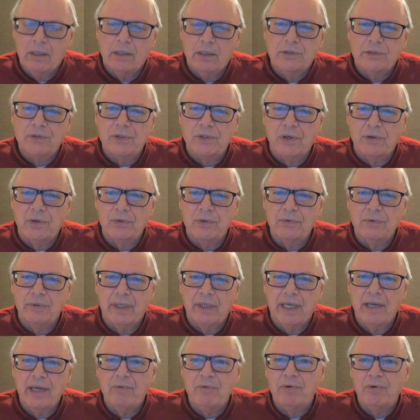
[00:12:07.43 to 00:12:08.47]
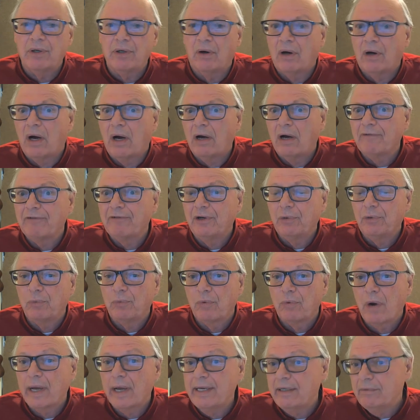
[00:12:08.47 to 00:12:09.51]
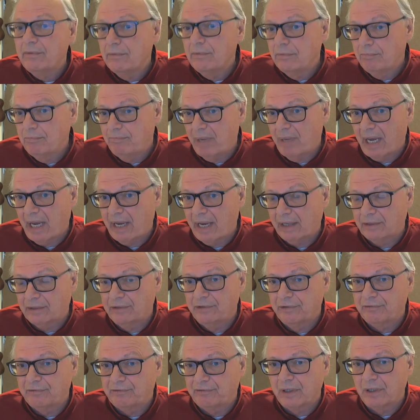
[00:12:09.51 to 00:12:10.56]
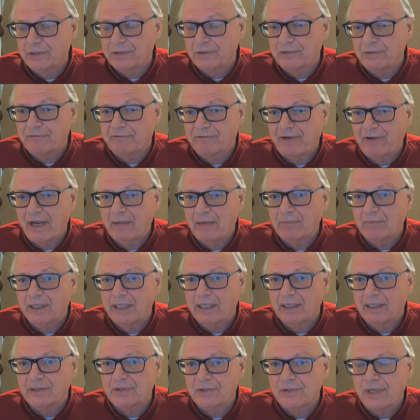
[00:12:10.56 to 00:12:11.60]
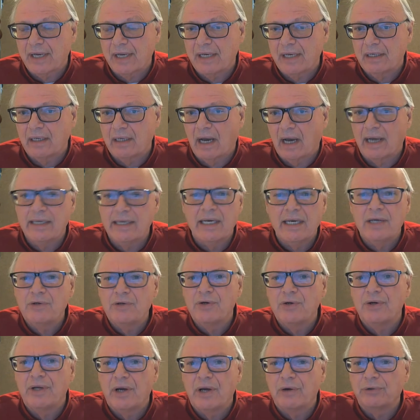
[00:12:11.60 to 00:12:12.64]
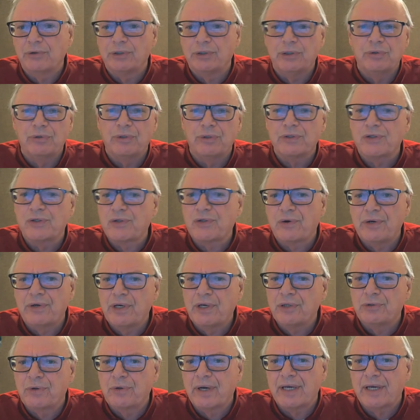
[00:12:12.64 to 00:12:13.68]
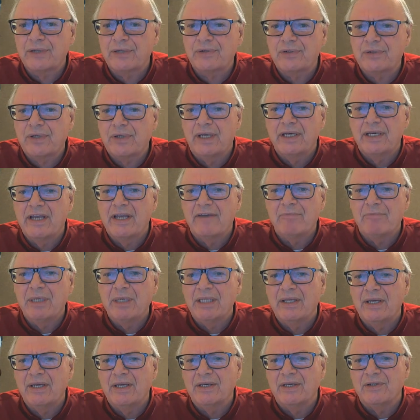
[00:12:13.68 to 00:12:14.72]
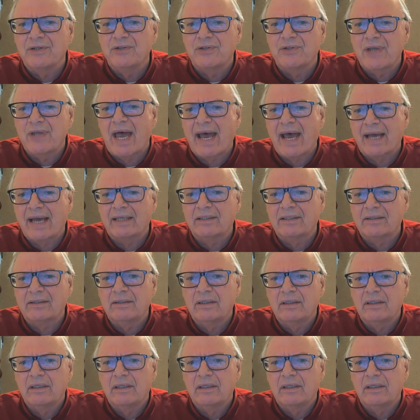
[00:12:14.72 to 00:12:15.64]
So he would often write back to friends and family and say, I need you to go to a certain address and give me the exact